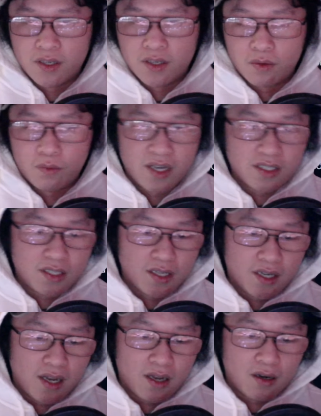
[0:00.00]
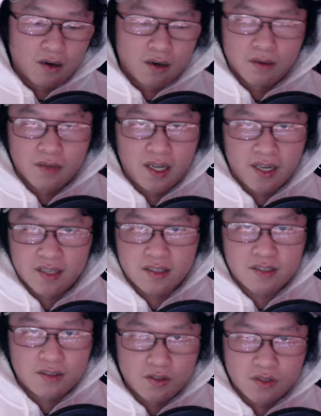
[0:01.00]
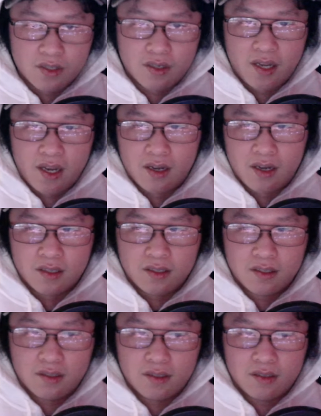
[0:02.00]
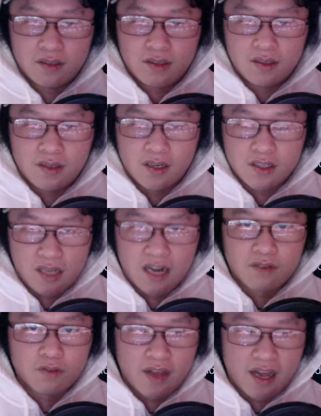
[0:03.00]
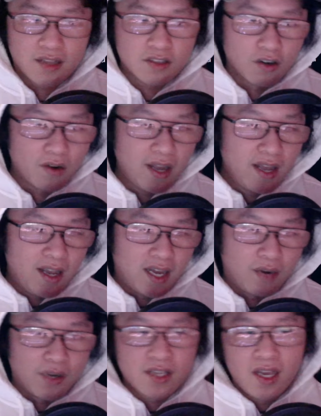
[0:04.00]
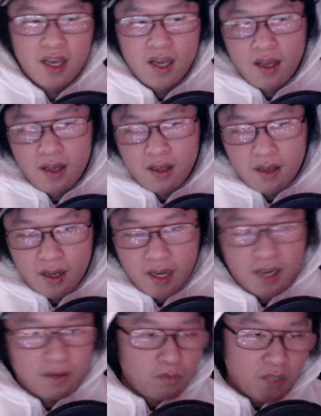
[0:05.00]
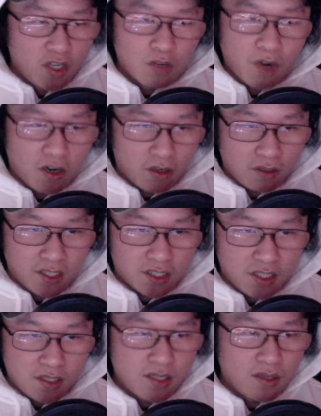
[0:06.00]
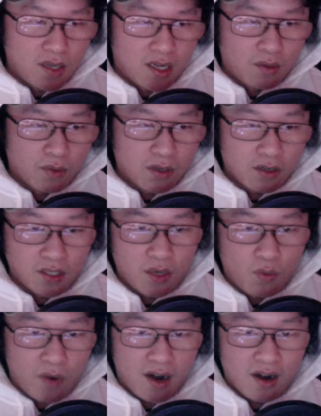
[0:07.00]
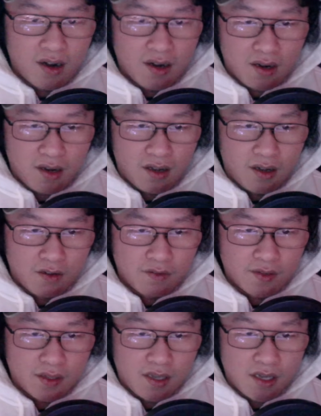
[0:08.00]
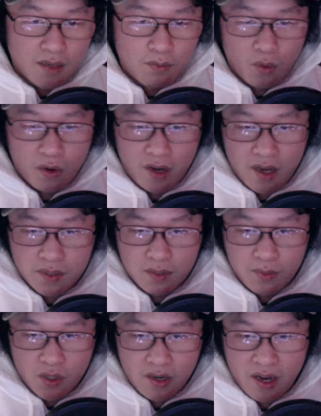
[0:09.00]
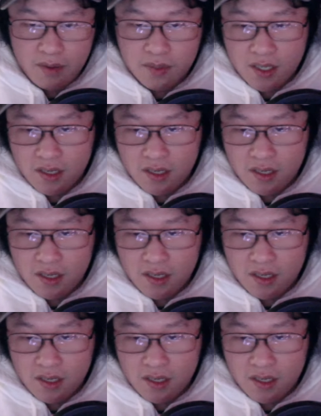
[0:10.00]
wasting or I guess using a slot for that. So anyways, again, partner collections. We're currently aware of the Bored Apes, the Mutant Apes.